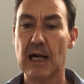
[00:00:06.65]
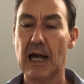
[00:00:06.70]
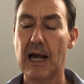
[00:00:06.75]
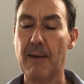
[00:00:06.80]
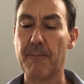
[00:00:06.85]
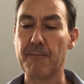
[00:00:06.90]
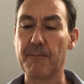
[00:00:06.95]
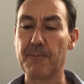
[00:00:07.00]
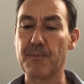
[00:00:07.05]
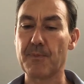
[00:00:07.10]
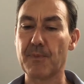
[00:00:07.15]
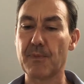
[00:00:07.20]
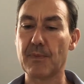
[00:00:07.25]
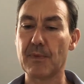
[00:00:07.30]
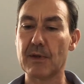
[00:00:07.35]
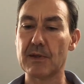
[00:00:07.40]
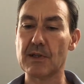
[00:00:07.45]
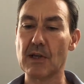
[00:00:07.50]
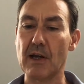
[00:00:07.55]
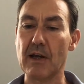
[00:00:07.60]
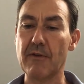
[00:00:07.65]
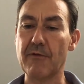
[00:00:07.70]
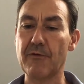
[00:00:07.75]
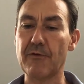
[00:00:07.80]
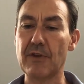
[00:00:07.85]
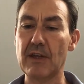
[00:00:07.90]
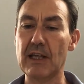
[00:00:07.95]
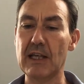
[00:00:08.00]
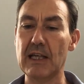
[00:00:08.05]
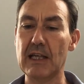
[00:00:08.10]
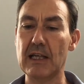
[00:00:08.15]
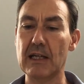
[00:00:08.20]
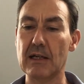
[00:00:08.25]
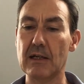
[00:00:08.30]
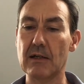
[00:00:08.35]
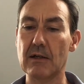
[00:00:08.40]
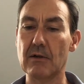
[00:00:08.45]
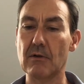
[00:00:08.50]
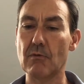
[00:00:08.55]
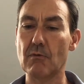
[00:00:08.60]
So if the
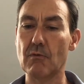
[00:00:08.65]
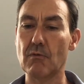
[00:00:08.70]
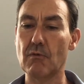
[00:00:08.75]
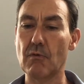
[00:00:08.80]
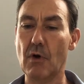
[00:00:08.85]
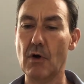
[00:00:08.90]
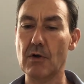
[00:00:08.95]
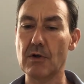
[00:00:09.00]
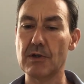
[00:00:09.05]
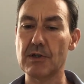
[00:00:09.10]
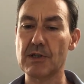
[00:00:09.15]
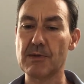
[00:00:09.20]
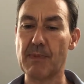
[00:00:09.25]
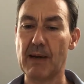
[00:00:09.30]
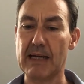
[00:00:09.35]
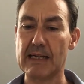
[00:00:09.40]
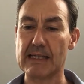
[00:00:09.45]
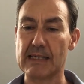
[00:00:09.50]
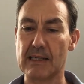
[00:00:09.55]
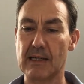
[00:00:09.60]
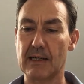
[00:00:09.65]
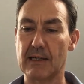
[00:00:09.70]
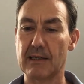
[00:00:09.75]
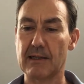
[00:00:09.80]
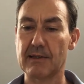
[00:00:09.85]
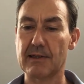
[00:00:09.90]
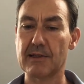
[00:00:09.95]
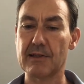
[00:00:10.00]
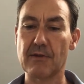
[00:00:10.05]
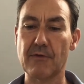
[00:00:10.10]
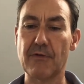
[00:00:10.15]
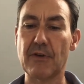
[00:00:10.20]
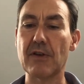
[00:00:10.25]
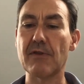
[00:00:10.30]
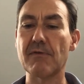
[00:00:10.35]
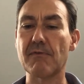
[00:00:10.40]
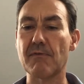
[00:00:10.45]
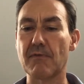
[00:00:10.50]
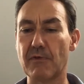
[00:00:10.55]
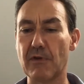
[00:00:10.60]
wrong spacer, there's a
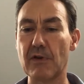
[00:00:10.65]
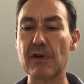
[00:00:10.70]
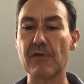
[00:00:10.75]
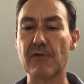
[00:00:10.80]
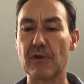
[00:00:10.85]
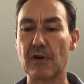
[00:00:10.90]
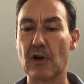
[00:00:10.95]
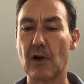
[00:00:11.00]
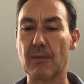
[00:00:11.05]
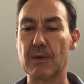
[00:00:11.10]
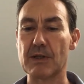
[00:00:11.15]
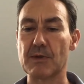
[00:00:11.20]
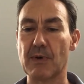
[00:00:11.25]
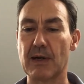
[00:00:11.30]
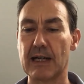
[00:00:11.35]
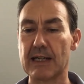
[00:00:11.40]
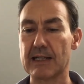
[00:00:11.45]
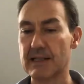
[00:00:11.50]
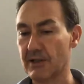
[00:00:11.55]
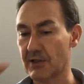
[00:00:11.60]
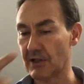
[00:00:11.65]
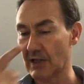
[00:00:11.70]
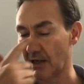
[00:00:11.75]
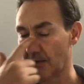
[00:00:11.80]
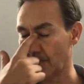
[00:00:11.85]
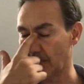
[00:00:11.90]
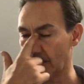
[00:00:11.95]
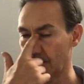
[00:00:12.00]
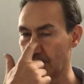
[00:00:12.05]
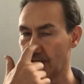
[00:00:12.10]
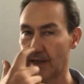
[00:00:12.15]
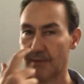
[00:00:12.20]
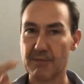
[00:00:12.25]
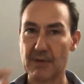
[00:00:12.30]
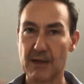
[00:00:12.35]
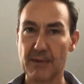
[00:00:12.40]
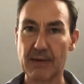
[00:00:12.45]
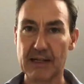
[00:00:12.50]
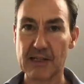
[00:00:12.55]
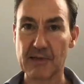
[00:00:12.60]
few different comments went into the chat
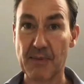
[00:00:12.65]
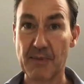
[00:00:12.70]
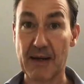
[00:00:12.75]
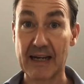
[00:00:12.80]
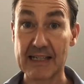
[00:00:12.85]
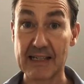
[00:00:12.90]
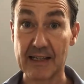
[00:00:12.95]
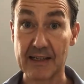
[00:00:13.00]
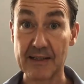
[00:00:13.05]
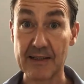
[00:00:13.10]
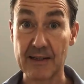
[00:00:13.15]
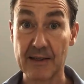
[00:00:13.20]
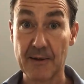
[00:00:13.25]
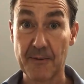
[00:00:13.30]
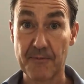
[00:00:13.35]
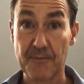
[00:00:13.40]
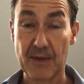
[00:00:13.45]
about spacers